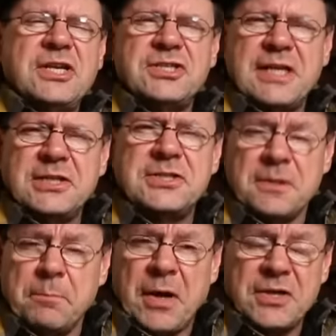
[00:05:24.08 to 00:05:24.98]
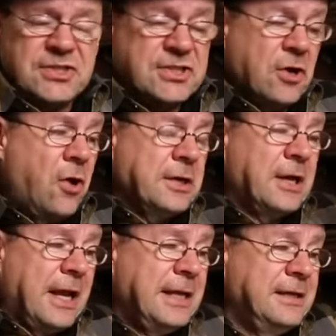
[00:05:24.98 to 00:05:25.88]
listening to The Buzz
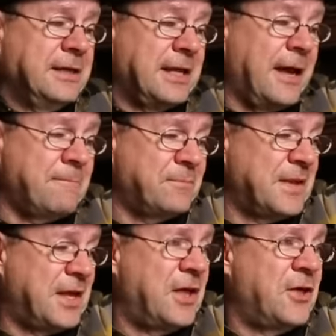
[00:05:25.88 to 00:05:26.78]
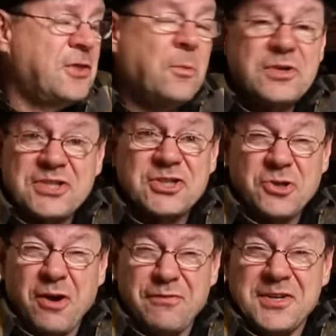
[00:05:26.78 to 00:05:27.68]
online, yeah. There was a
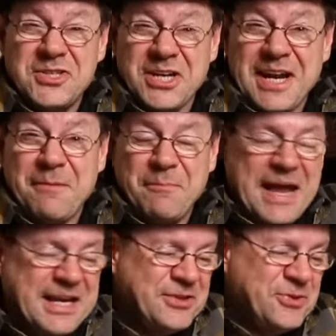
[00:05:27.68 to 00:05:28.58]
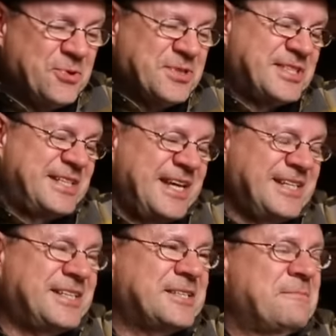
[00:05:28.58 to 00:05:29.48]
sort of internet back in those
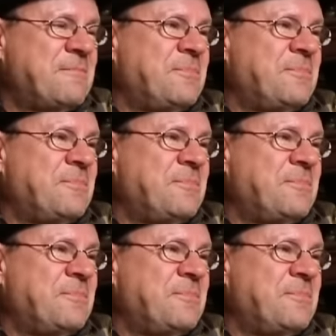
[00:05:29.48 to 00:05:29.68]
days.